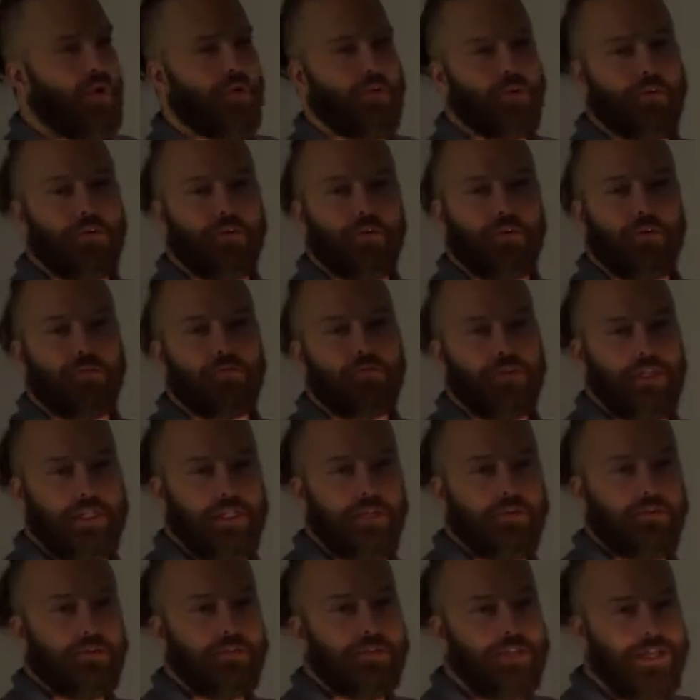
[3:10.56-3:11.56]
going to
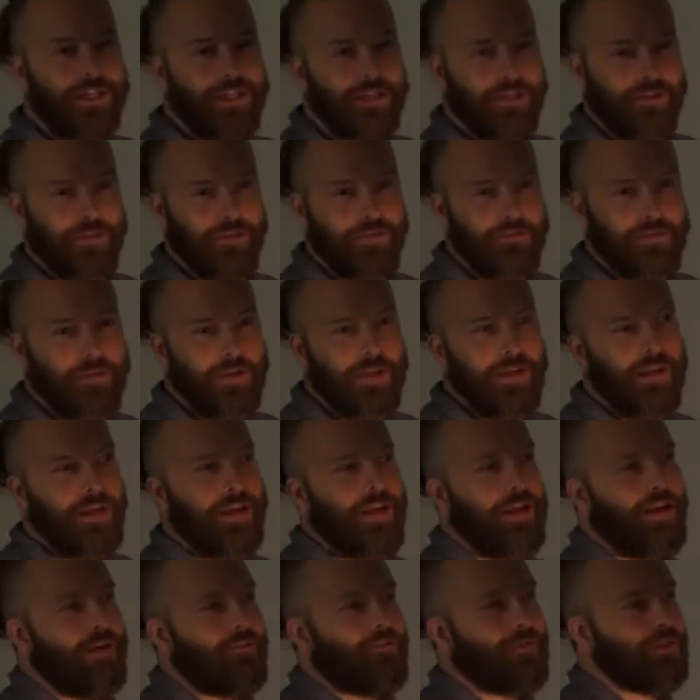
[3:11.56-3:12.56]
discontinue
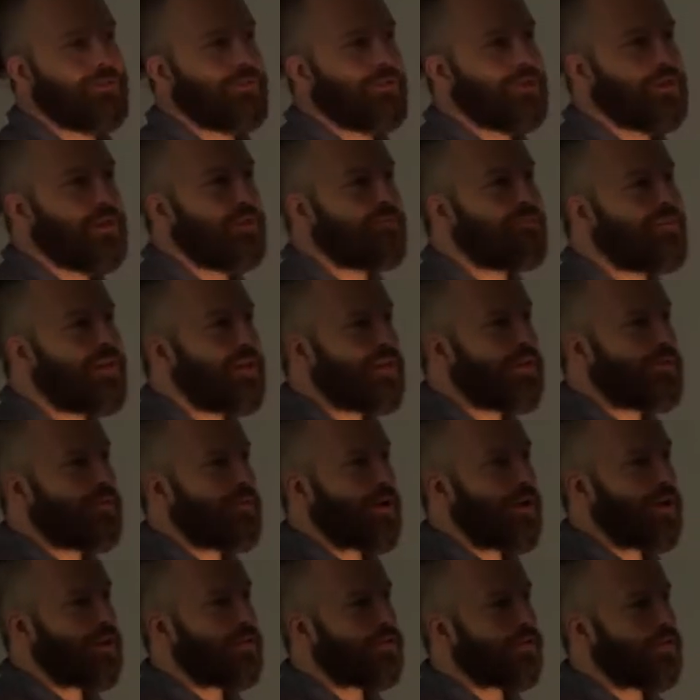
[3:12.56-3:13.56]
which was a
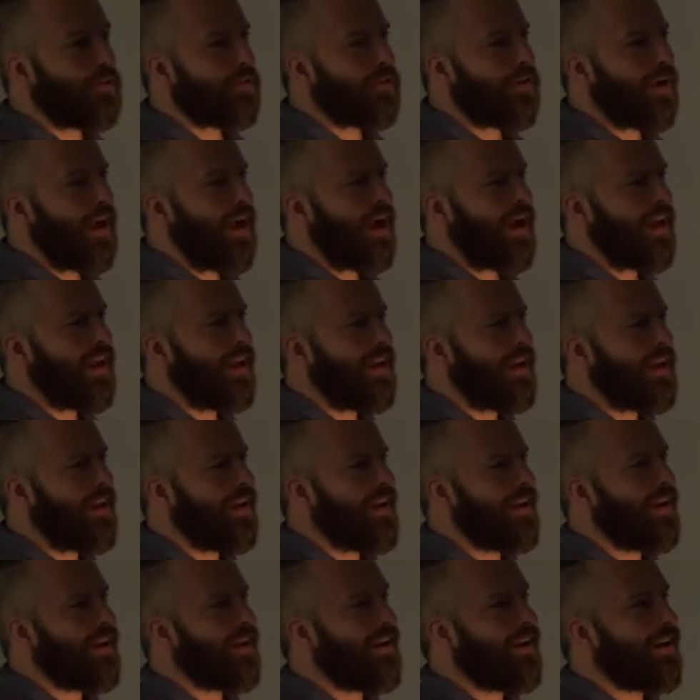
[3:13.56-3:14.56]
video editor
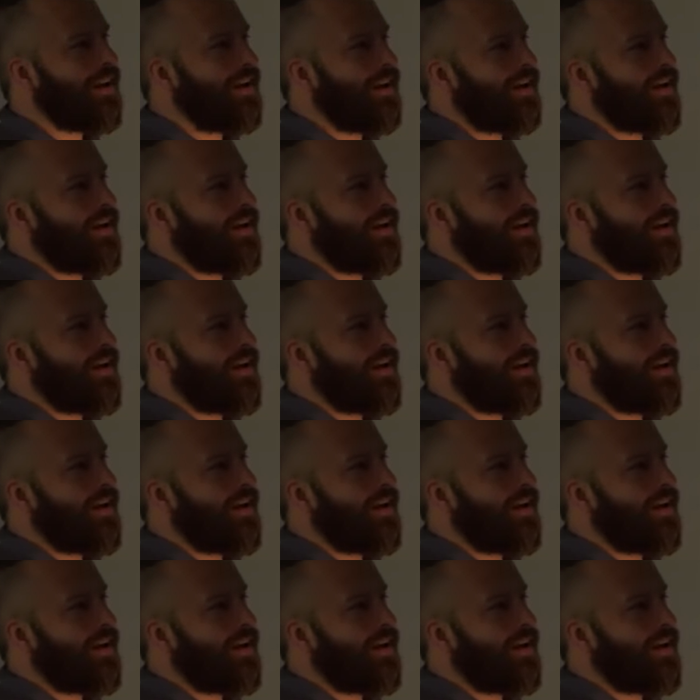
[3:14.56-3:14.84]
I uh,